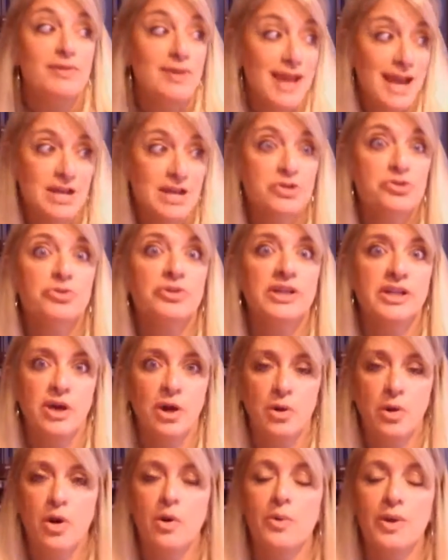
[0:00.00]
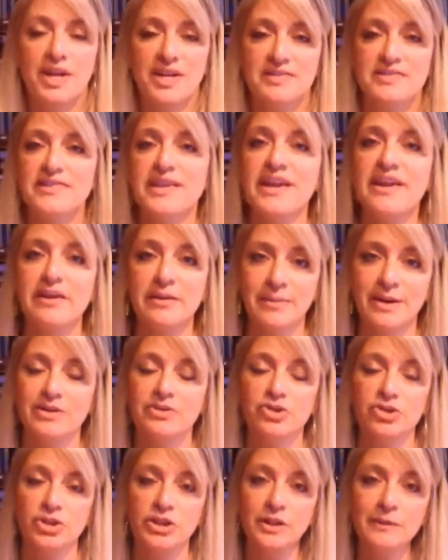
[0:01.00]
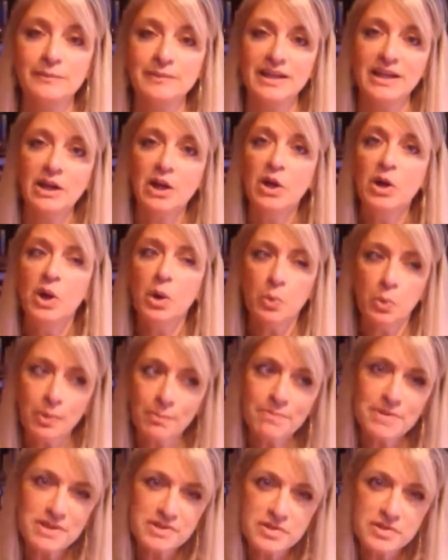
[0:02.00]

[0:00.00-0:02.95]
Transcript: naturally are already saying about your company, what